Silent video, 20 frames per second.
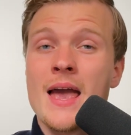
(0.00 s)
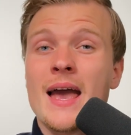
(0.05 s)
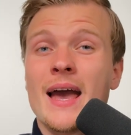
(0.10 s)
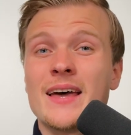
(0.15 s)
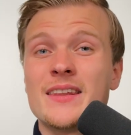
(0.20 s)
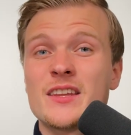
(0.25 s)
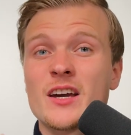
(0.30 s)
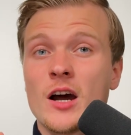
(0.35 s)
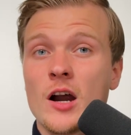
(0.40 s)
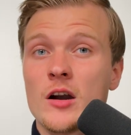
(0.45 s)

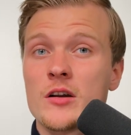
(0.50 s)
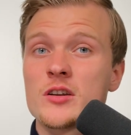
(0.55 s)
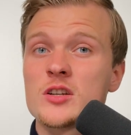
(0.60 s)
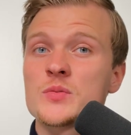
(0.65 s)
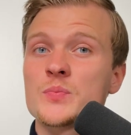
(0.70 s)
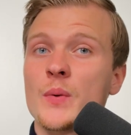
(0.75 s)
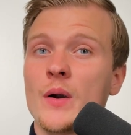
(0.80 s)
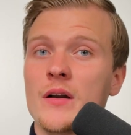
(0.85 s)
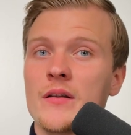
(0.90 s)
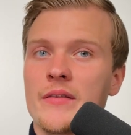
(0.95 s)
And the
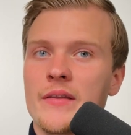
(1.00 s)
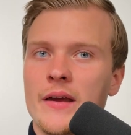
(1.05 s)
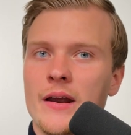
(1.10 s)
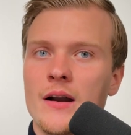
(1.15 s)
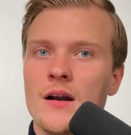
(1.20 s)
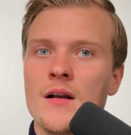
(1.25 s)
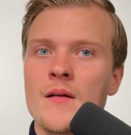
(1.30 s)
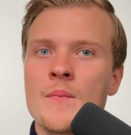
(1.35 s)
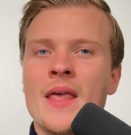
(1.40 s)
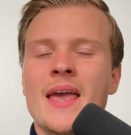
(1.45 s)
hardest part
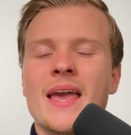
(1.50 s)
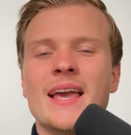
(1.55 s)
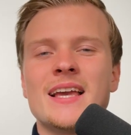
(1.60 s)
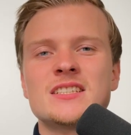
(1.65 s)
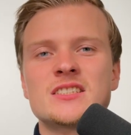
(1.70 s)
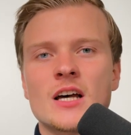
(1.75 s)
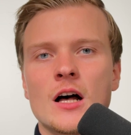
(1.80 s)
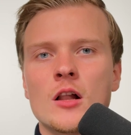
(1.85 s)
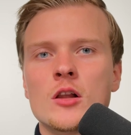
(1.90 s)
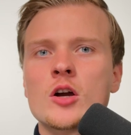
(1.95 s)
there
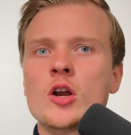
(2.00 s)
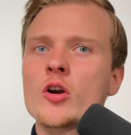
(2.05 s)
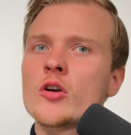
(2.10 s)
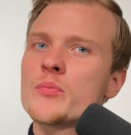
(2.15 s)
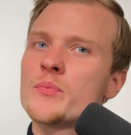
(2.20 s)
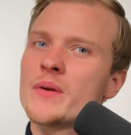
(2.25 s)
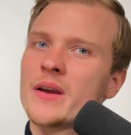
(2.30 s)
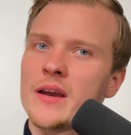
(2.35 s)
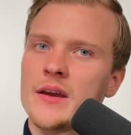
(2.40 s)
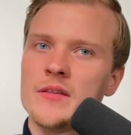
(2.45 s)
is
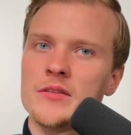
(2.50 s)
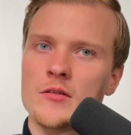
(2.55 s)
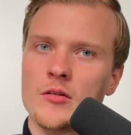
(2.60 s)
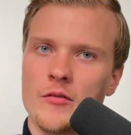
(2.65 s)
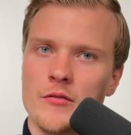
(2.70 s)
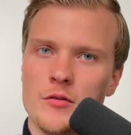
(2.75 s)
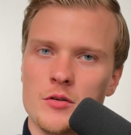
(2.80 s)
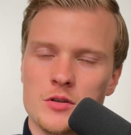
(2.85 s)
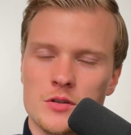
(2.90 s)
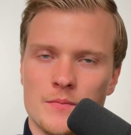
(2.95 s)
algorithmic
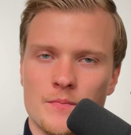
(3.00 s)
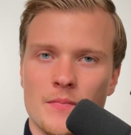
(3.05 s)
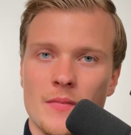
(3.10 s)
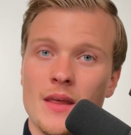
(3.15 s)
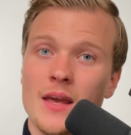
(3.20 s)
interviews.